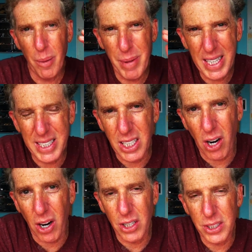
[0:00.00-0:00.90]
amazing
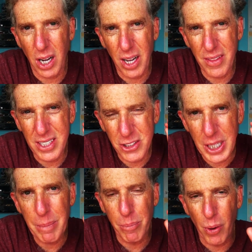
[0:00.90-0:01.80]
cars. Uh, the
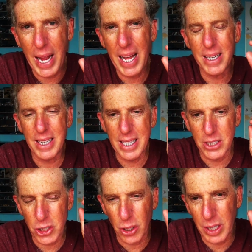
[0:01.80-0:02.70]
Jeep brand
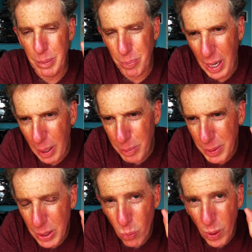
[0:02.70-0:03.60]
is certainly
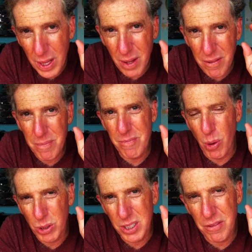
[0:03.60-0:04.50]
probably one of the
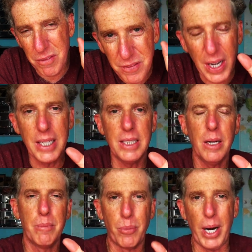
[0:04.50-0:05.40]
most fun
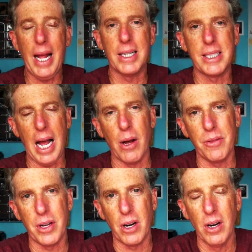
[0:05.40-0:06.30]
brands out
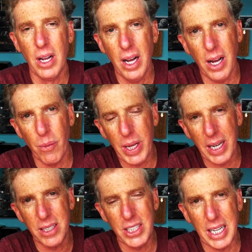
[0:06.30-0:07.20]
there. Uh, we
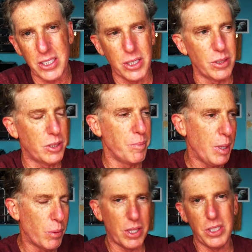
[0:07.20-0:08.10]
got a chance to, to
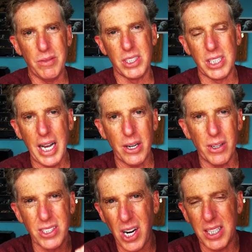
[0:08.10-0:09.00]
meet with the chief
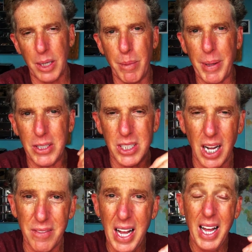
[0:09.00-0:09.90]
designer and talk to him about
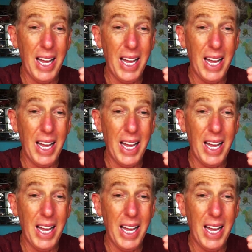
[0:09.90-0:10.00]
stuff.